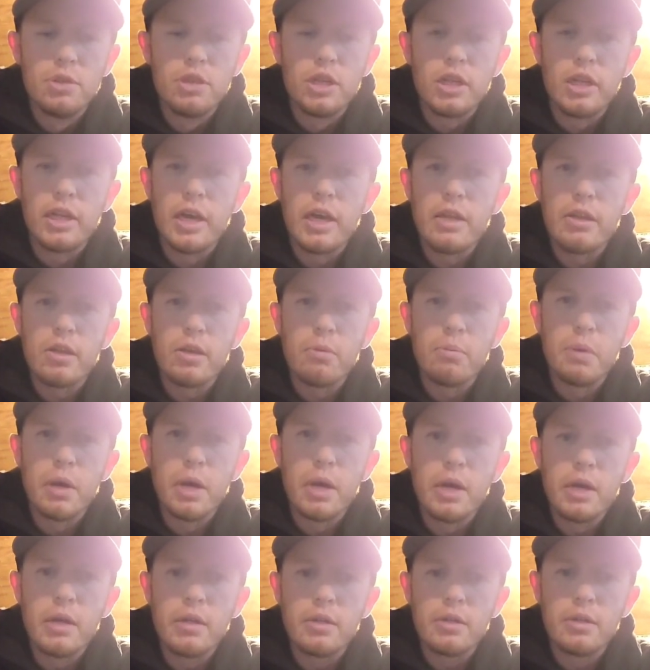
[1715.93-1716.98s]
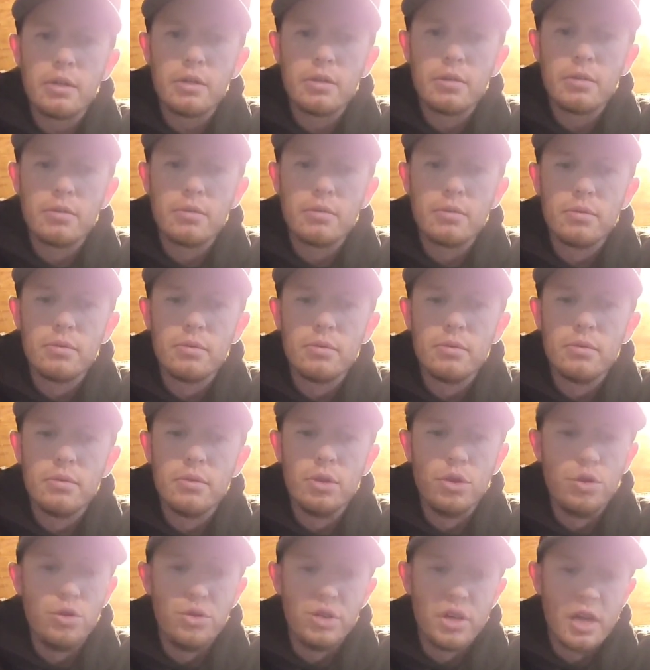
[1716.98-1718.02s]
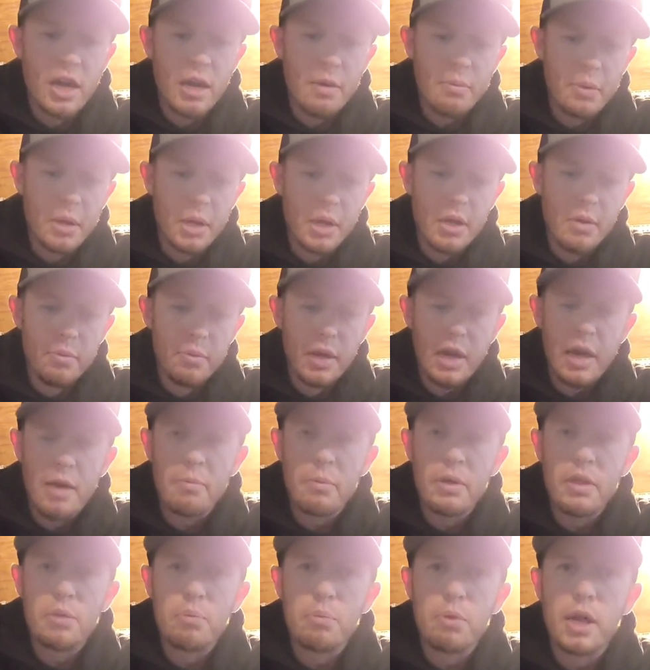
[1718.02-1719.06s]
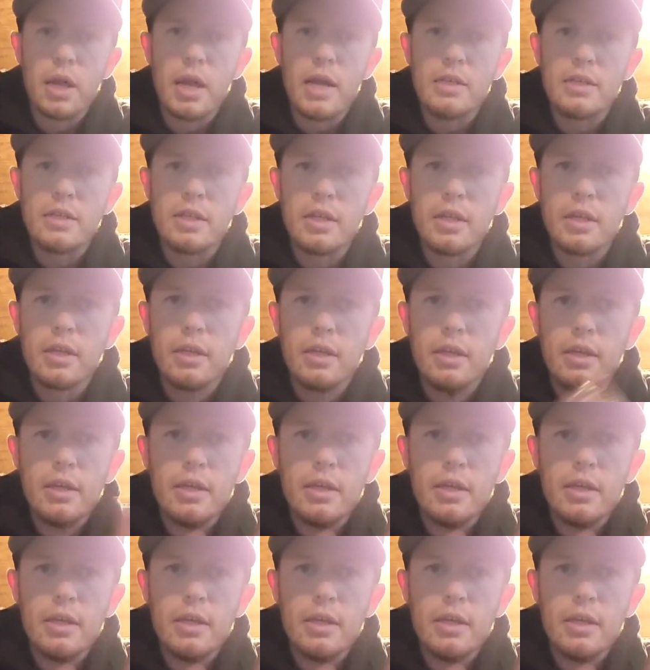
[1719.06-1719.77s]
Check out their baits. You just can't beat them. Can't beat the plastic.